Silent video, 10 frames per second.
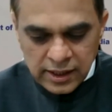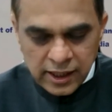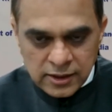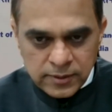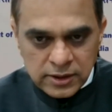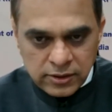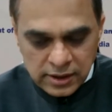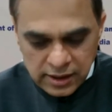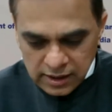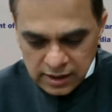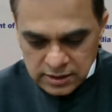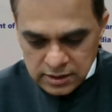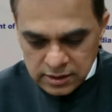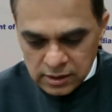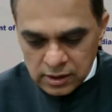has been
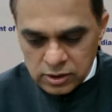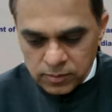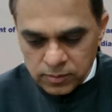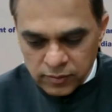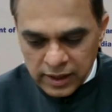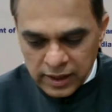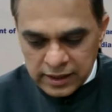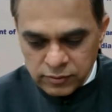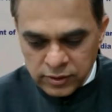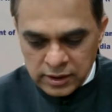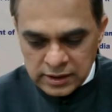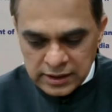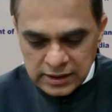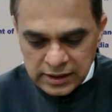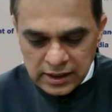recast to provide for a
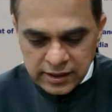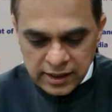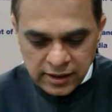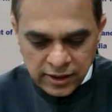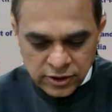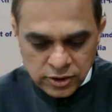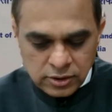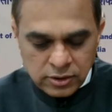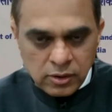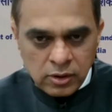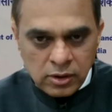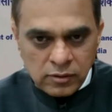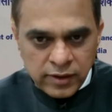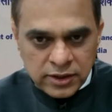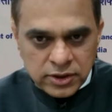detailed delegation to all
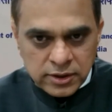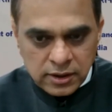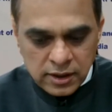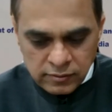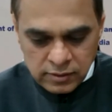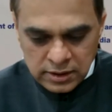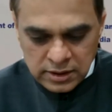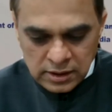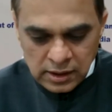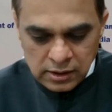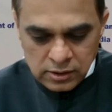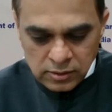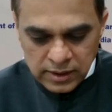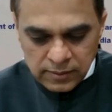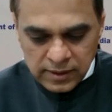functional levels to
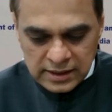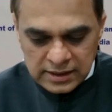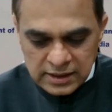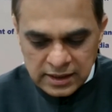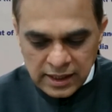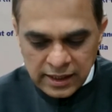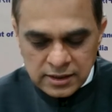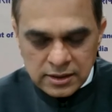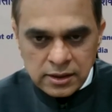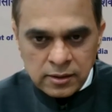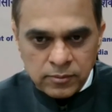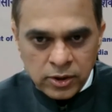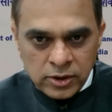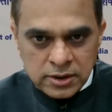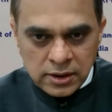minimize delays in
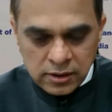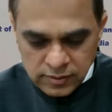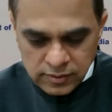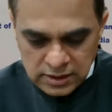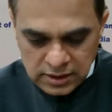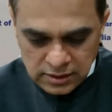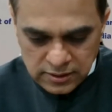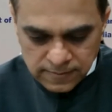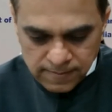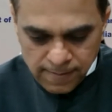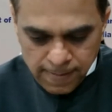processing of receipts.